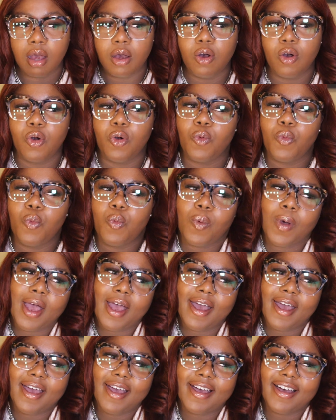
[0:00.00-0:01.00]
Oh,
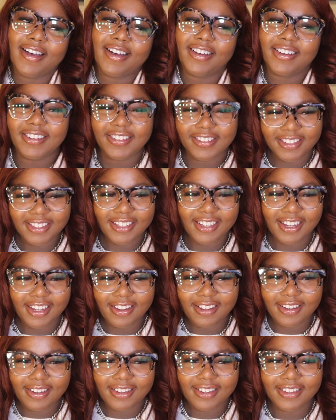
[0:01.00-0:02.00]
wow.
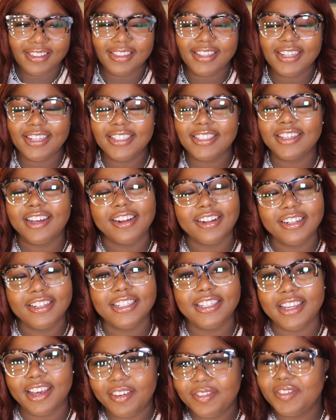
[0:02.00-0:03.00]
Yeah, these are
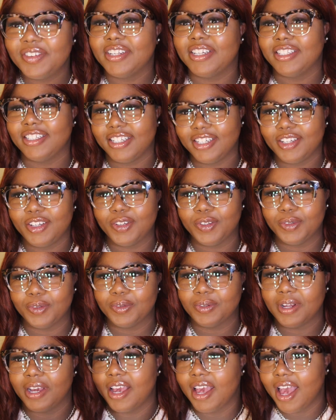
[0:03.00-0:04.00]
definitely
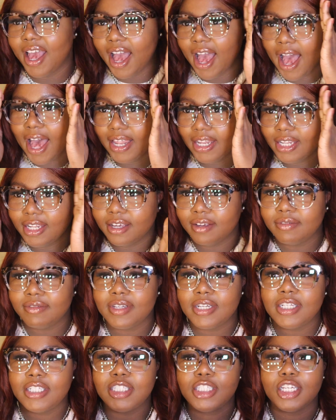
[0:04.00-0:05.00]
cute. I love
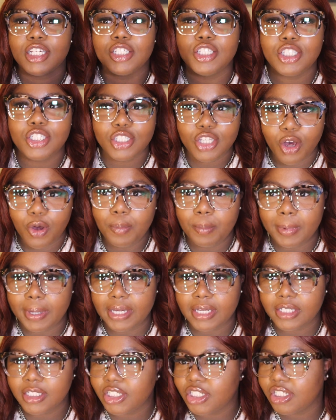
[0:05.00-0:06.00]
these so
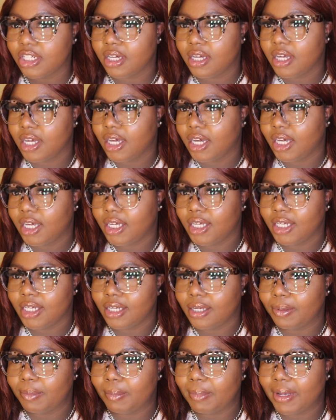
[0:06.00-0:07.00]
much.
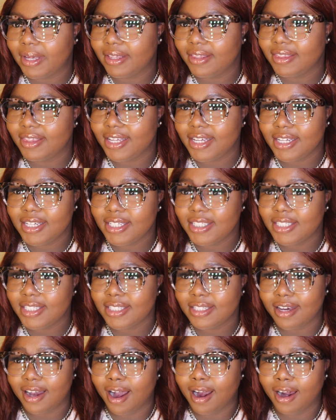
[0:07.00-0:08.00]

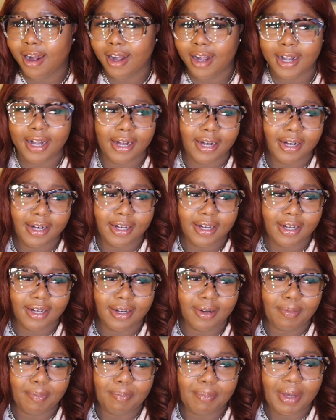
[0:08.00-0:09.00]
These are
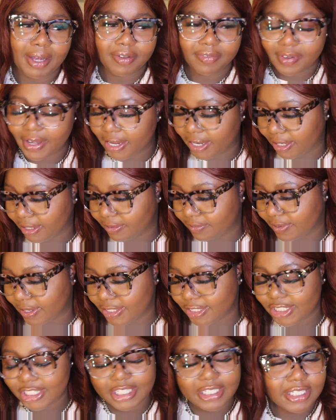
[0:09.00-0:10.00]
my fave
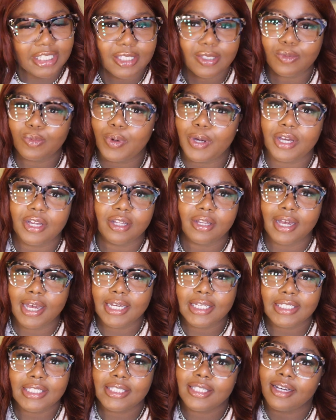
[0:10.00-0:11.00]
just as well
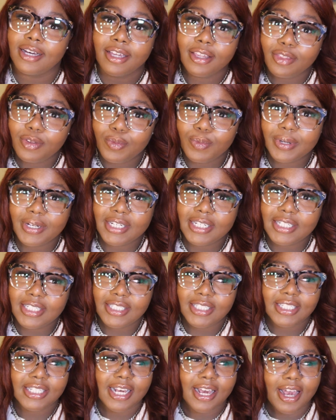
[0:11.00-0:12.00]
as the other
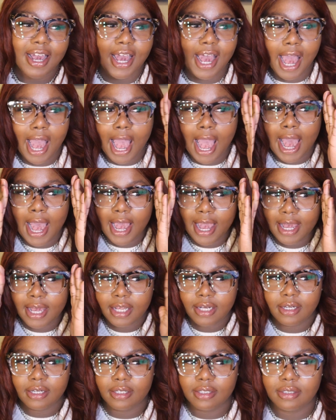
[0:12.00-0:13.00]
ones.
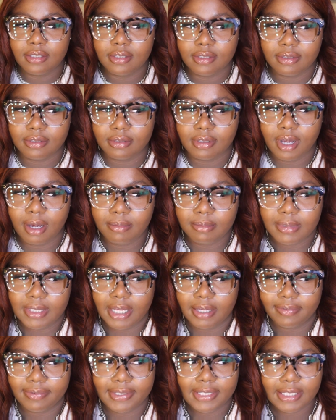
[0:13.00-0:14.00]
I'm
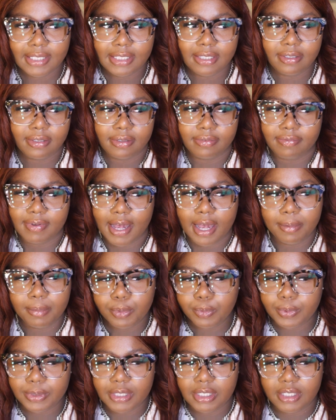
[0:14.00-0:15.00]
definitely
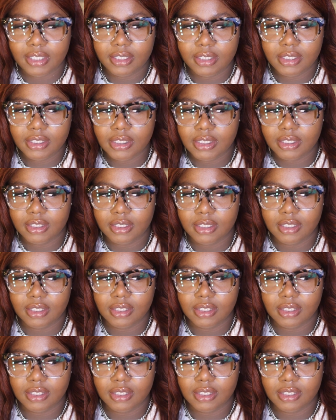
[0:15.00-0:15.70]
vibing with these.